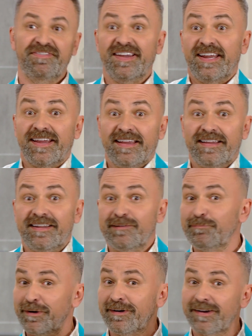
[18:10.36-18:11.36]

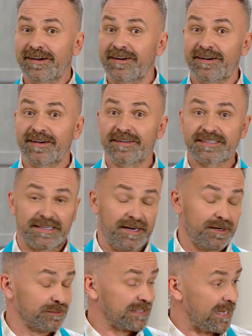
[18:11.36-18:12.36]
vegan burger
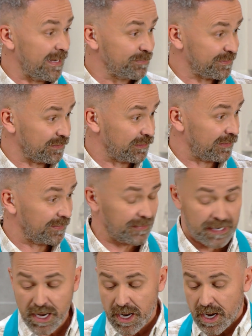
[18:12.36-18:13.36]
sounds absurd.
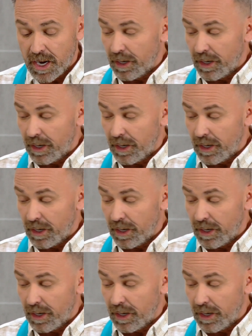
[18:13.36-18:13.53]
Oh,